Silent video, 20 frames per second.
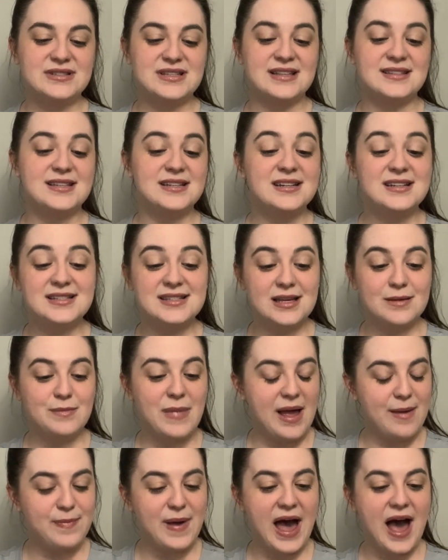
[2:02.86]
since it is in
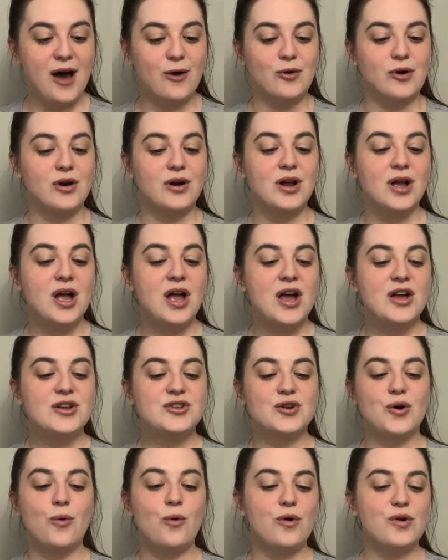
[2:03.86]
my power
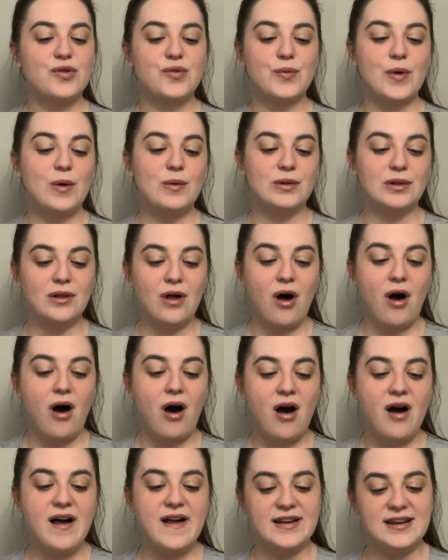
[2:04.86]
to o'erthrow
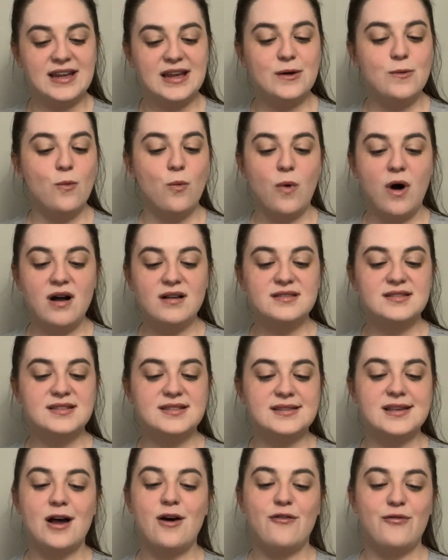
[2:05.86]
law and in one
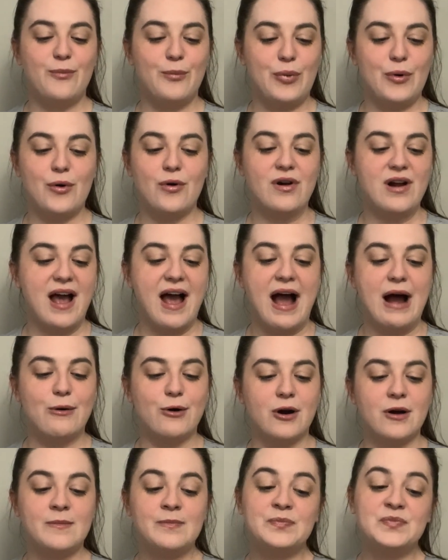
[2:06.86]
self-born
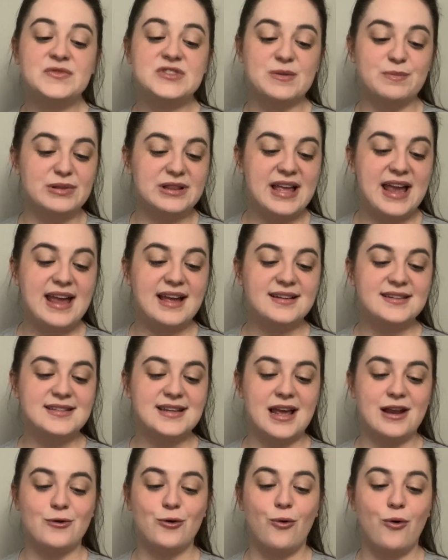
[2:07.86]
hour to plant
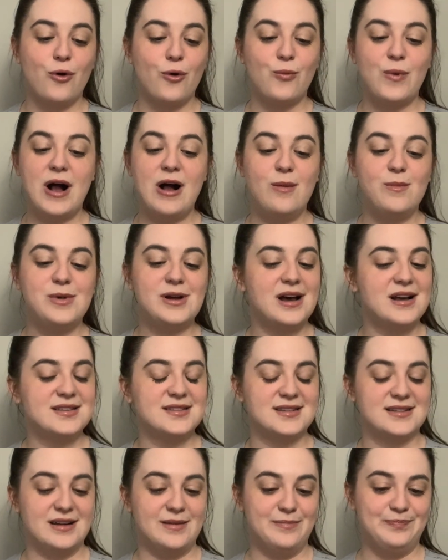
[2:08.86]
and o'erwhelm
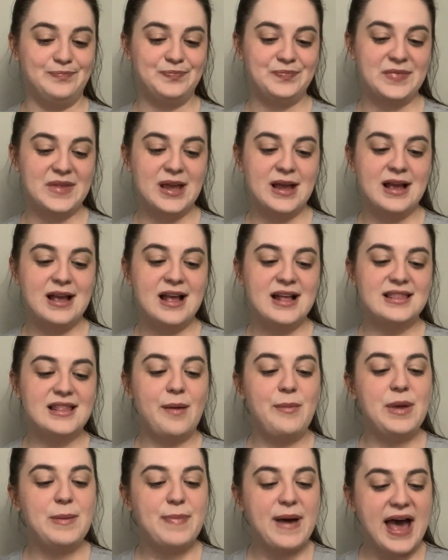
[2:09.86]
custom.
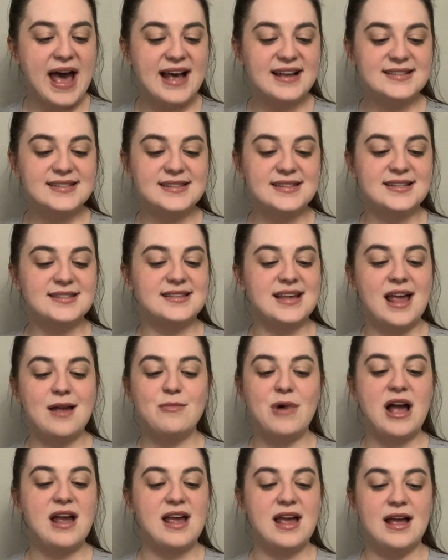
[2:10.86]
Let me pass the same
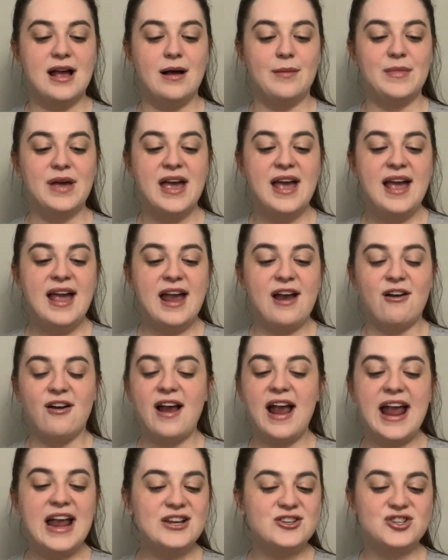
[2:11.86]
I am ere
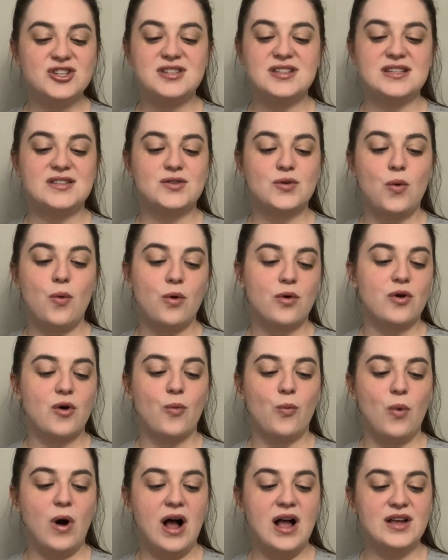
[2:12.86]
ancientest order
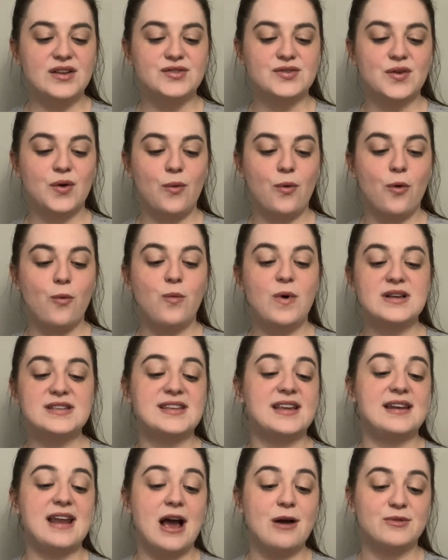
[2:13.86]
was, or was
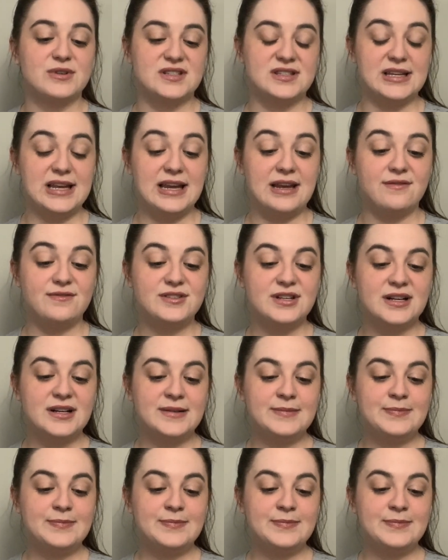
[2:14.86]
it now received.